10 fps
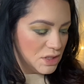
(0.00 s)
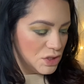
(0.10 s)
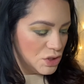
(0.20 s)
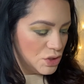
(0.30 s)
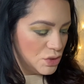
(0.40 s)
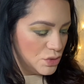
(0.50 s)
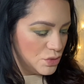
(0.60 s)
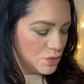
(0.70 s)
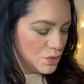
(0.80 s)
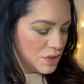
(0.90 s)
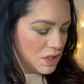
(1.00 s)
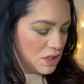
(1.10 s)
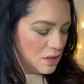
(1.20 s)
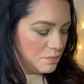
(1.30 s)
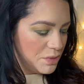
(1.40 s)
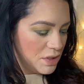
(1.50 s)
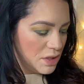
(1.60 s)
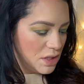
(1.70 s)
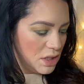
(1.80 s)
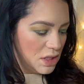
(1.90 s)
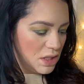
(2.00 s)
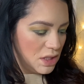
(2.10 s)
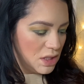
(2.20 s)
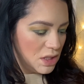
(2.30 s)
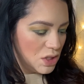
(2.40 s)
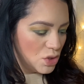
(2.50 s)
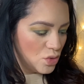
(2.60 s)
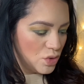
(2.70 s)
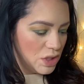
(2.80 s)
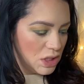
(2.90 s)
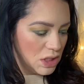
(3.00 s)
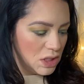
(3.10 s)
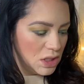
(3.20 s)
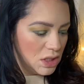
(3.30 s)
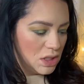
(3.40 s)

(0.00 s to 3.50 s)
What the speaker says: to keep the green